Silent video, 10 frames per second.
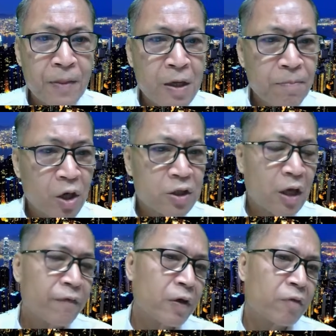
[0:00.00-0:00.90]
because
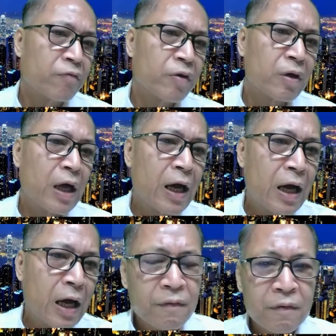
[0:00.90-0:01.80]
for
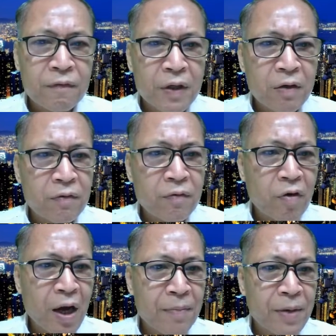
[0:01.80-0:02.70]
the requirement,